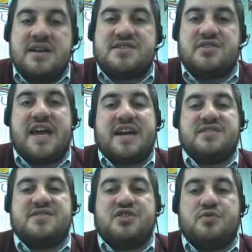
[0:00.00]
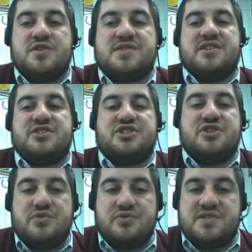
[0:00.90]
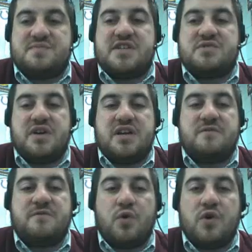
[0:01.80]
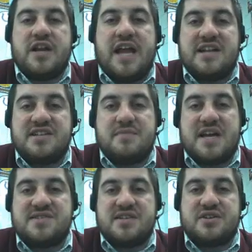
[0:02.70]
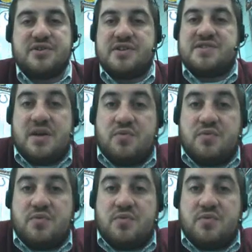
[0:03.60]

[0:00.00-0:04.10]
so that consumers could choose between foreign and domestic goods.